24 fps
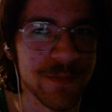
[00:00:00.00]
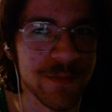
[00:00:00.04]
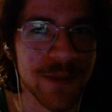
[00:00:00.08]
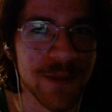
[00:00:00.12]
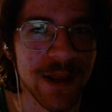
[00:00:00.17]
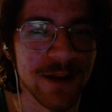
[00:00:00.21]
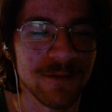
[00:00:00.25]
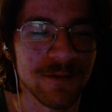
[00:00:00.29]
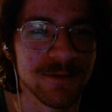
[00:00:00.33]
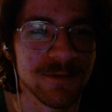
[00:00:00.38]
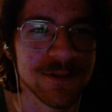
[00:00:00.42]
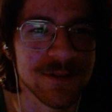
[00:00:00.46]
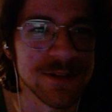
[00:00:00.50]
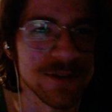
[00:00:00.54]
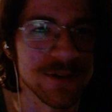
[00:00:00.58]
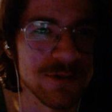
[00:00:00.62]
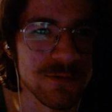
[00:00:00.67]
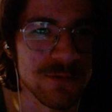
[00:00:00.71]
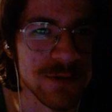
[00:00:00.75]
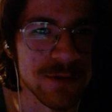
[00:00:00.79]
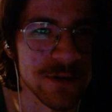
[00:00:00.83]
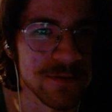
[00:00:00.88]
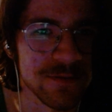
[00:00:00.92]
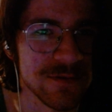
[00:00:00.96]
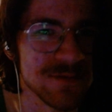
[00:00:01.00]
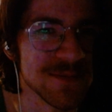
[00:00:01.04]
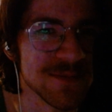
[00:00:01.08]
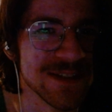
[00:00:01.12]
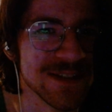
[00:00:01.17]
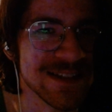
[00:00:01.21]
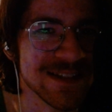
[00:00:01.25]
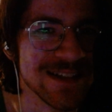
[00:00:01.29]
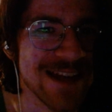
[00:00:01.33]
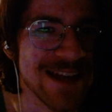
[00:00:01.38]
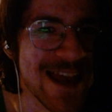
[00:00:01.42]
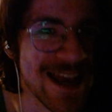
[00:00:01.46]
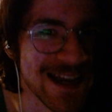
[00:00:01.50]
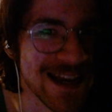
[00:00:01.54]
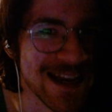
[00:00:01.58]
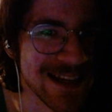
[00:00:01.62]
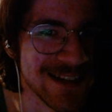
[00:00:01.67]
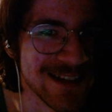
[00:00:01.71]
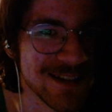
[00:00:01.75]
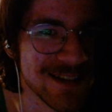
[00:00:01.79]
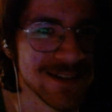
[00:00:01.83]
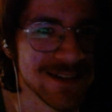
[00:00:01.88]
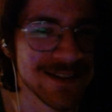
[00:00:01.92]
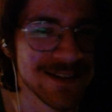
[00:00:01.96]
Every single one of them is
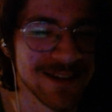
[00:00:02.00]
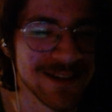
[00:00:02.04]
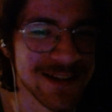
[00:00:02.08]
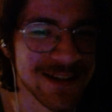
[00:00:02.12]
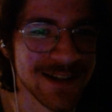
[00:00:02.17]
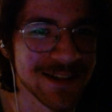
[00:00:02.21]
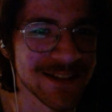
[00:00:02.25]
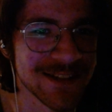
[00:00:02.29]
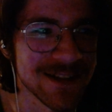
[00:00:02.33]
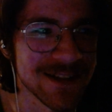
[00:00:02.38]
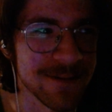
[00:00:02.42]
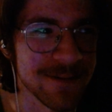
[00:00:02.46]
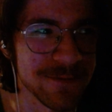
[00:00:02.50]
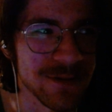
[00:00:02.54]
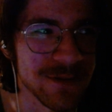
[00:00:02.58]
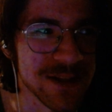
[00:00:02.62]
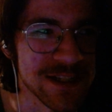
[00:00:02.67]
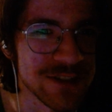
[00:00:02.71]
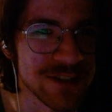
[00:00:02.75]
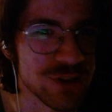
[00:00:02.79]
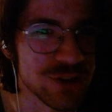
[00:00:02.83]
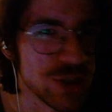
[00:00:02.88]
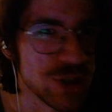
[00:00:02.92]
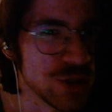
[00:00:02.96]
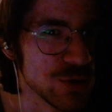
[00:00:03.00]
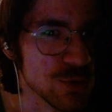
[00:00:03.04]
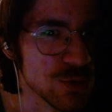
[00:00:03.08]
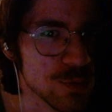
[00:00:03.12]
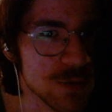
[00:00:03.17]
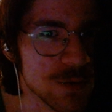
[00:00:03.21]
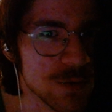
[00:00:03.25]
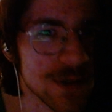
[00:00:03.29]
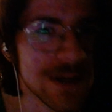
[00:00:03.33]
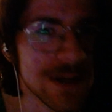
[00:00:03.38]
dead, except for like 2.